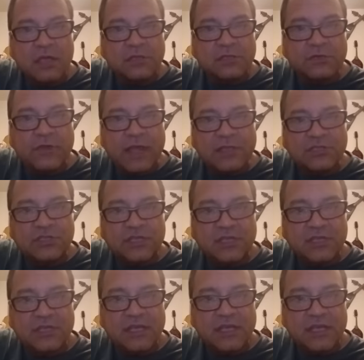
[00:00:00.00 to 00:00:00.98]

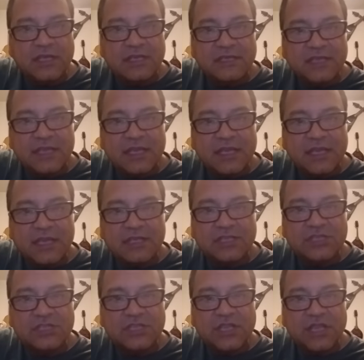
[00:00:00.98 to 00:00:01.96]
scratching his
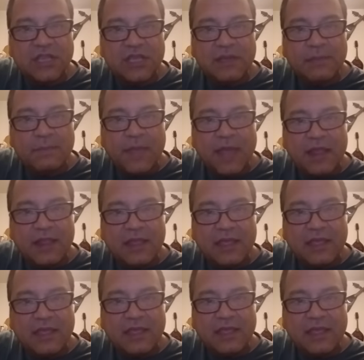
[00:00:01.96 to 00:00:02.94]
itchy
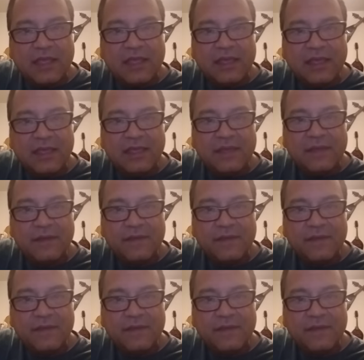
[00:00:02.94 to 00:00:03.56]
belly.